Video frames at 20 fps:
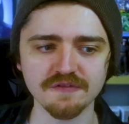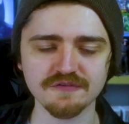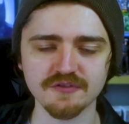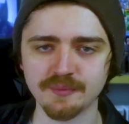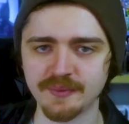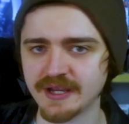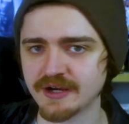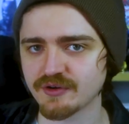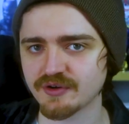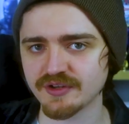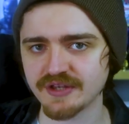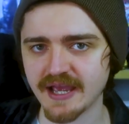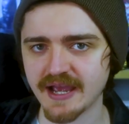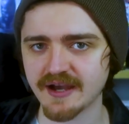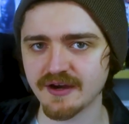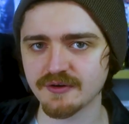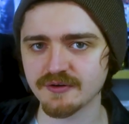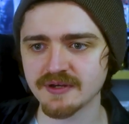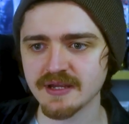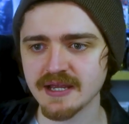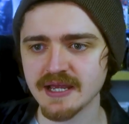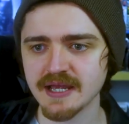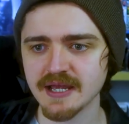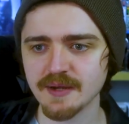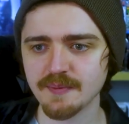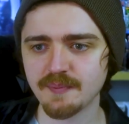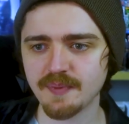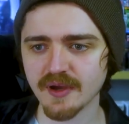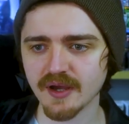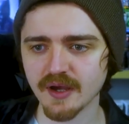off from here on out,
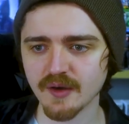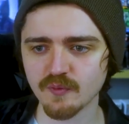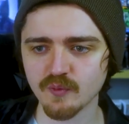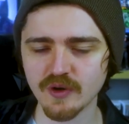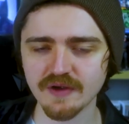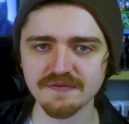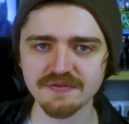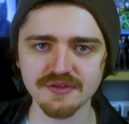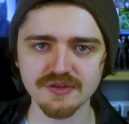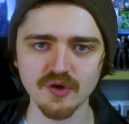but with